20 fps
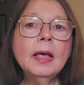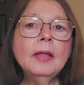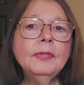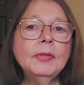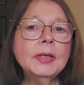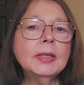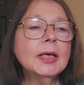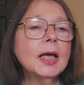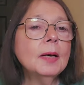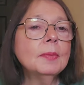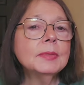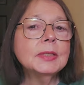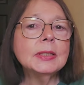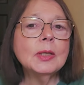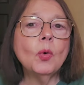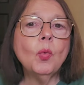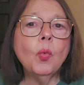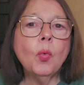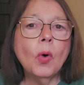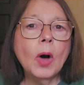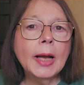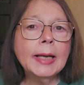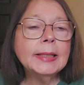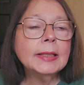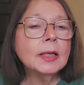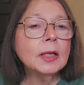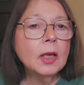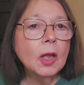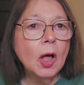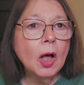Then comes the
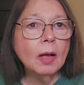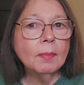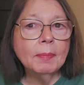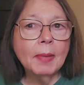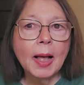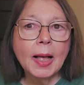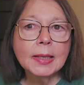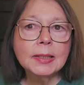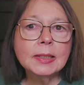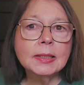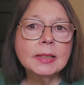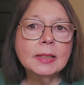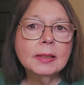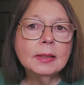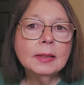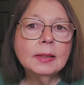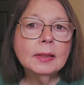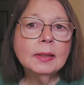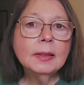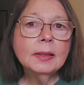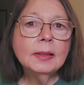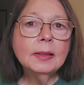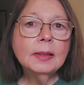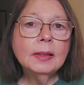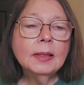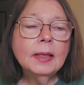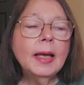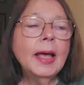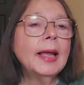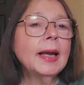white claw box.
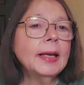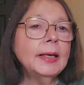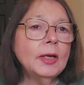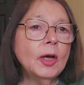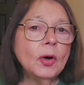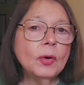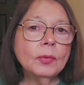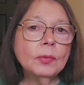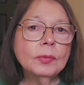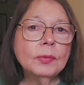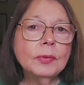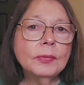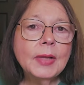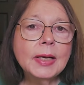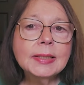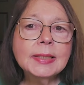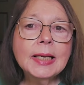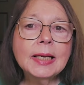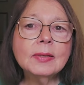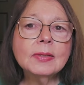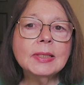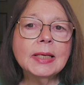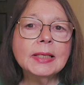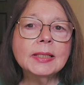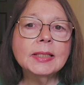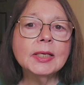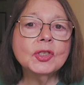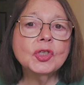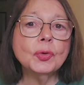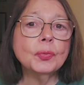And I know, that sounds like
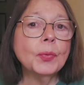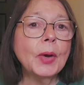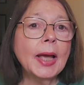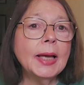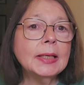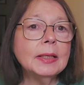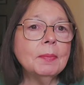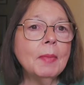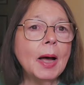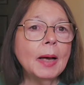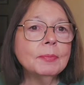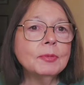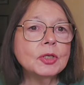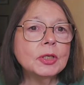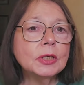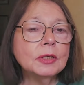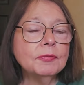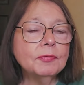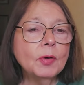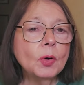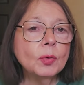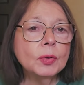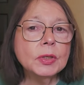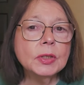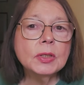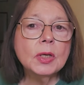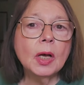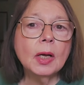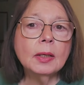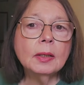such a random object to
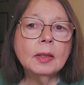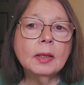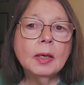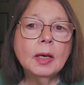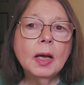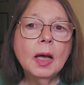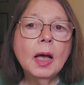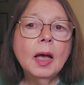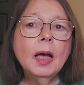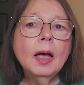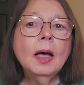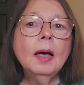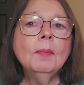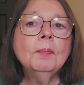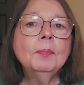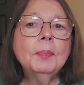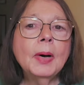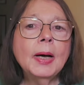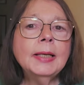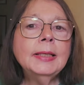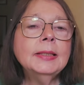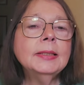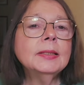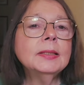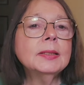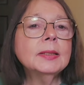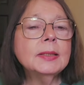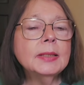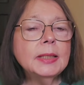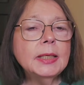focus on. But in
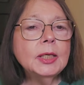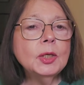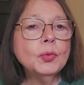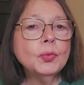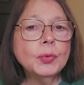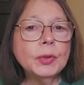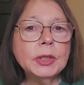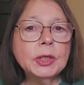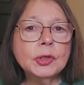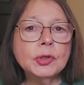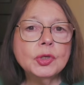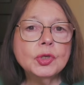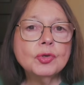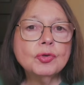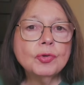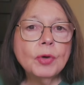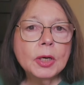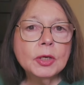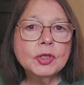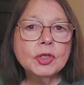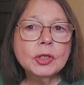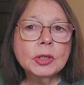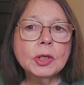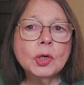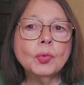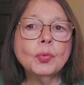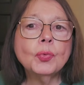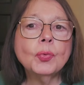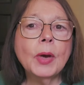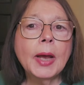scene
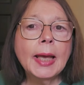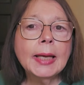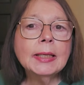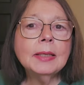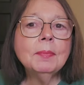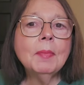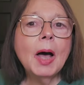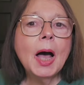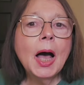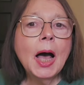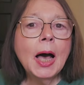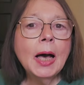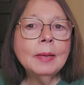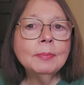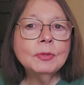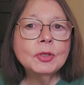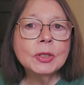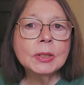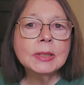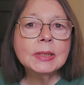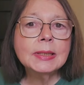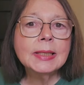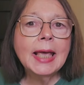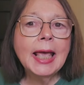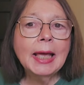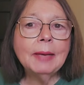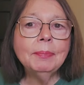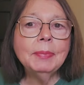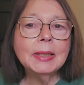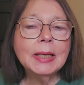reconstruction, random objects
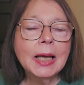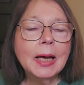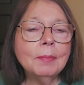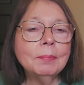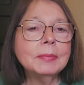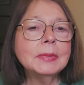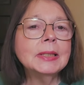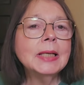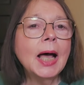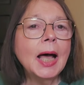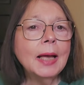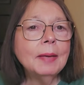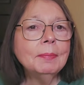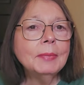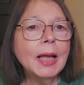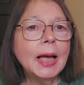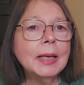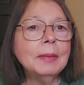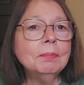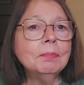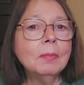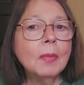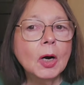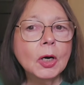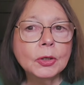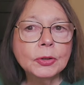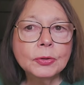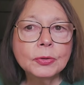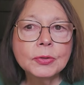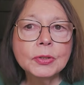can become timeline
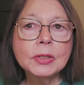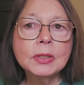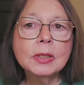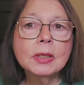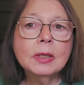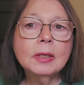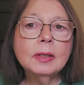markers.